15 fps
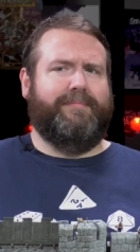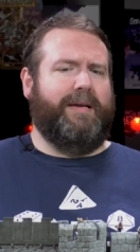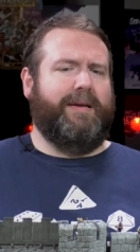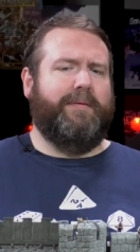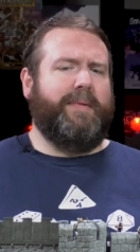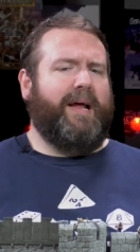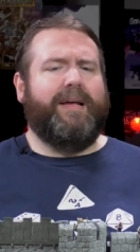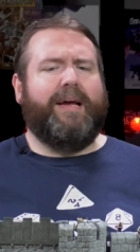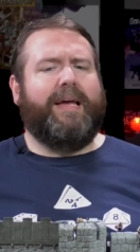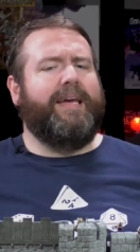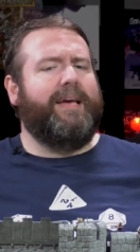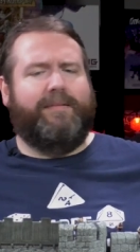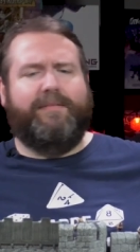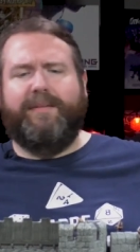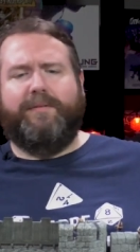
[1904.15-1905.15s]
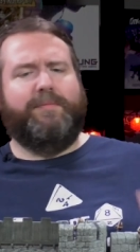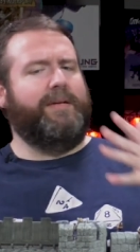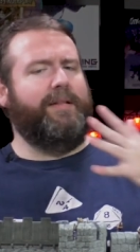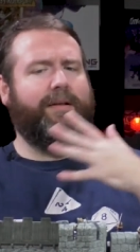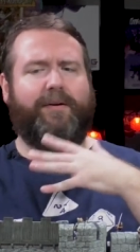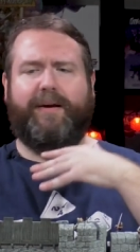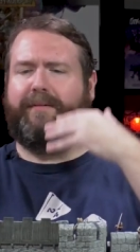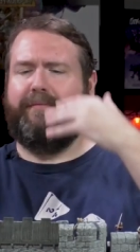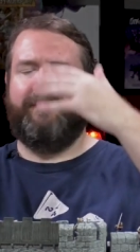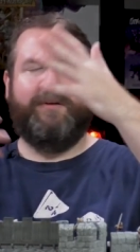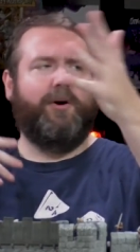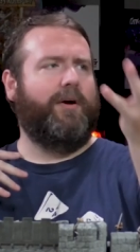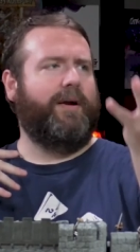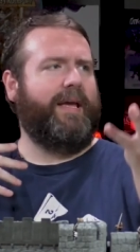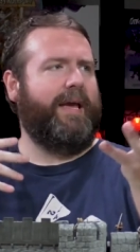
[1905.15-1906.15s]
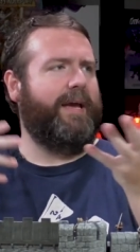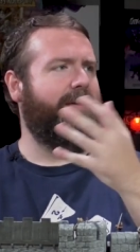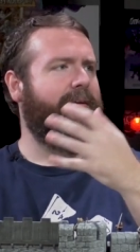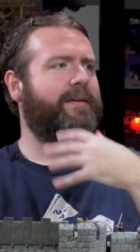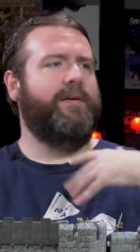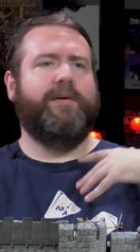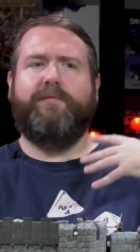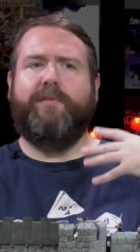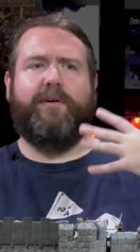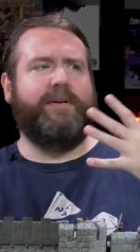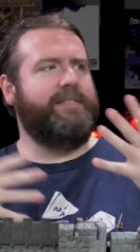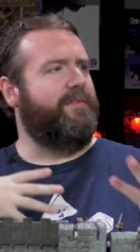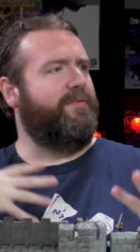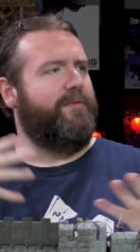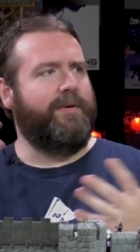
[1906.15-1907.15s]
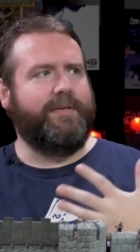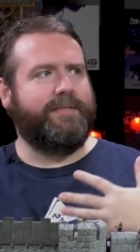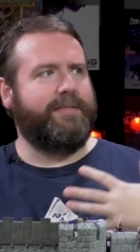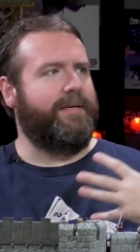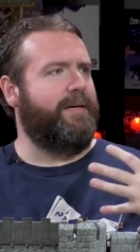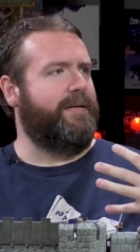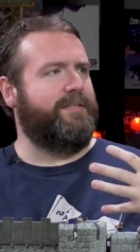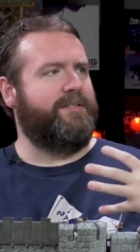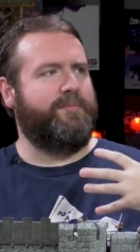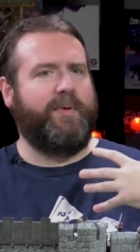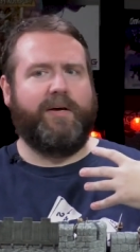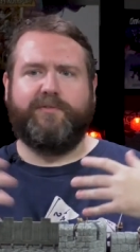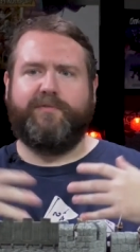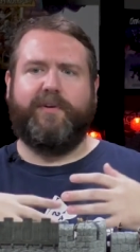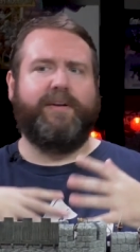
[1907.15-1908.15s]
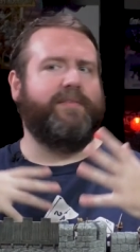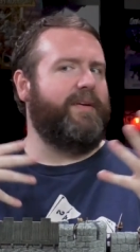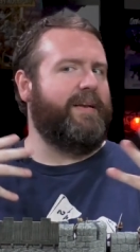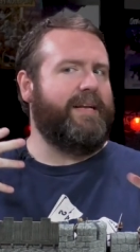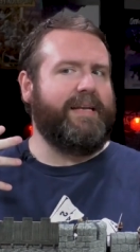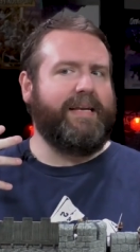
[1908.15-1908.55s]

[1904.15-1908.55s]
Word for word: I mean, I, I get cleric, arcane, very different uh, spells, very different